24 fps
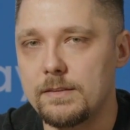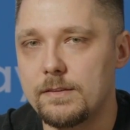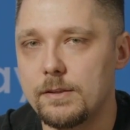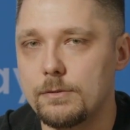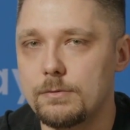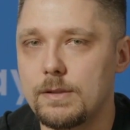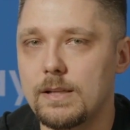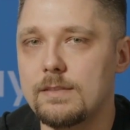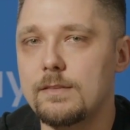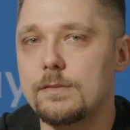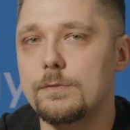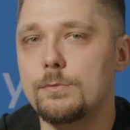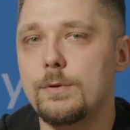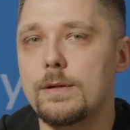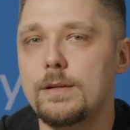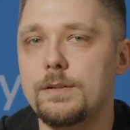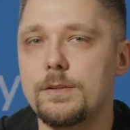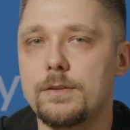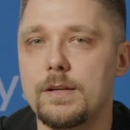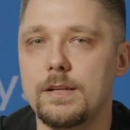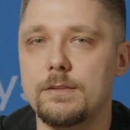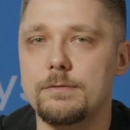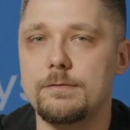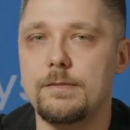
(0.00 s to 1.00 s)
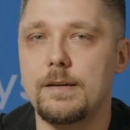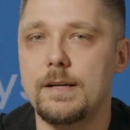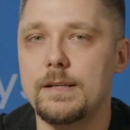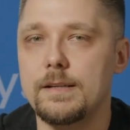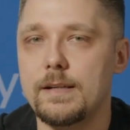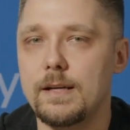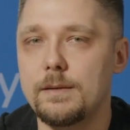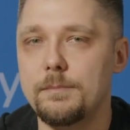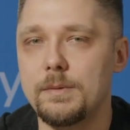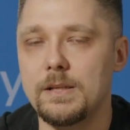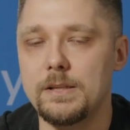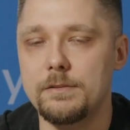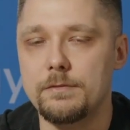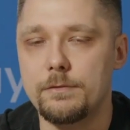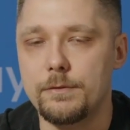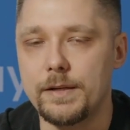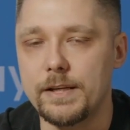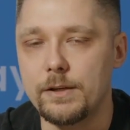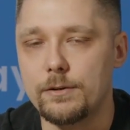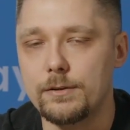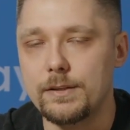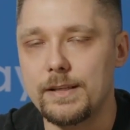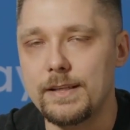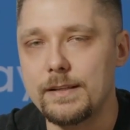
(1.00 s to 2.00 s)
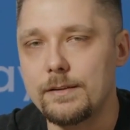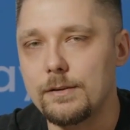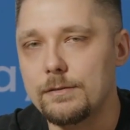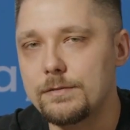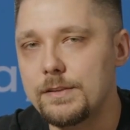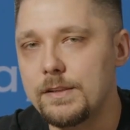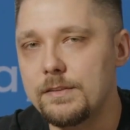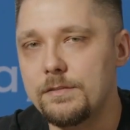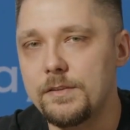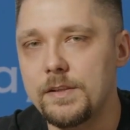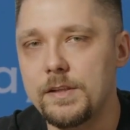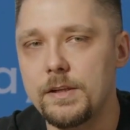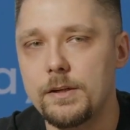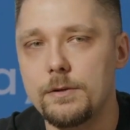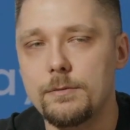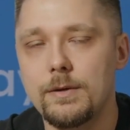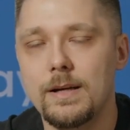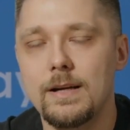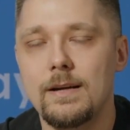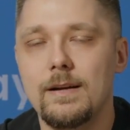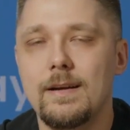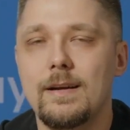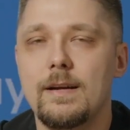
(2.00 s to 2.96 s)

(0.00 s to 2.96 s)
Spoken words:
So that's where you can find, I believe, recording of this video